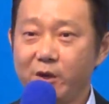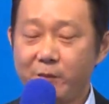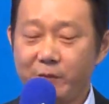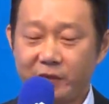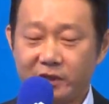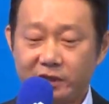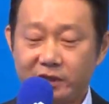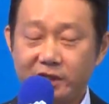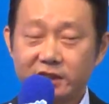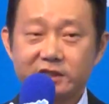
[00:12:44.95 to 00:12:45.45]

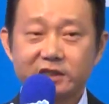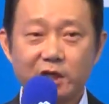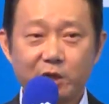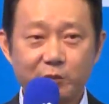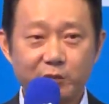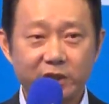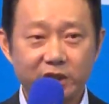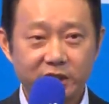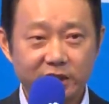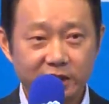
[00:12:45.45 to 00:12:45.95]
But this
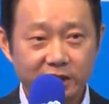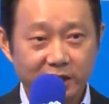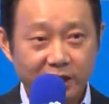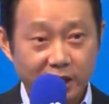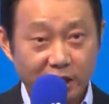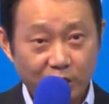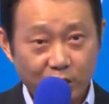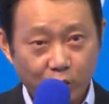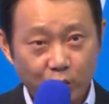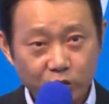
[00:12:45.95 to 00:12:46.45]
company
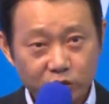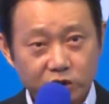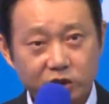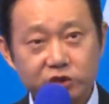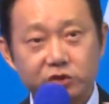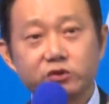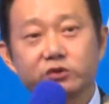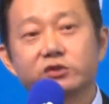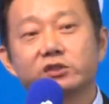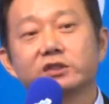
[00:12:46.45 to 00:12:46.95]

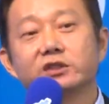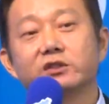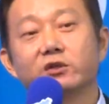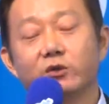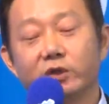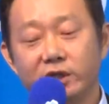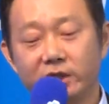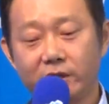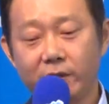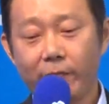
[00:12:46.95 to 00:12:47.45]
continues
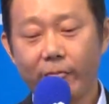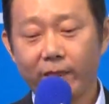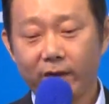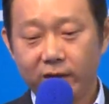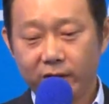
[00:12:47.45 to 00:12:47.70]
growing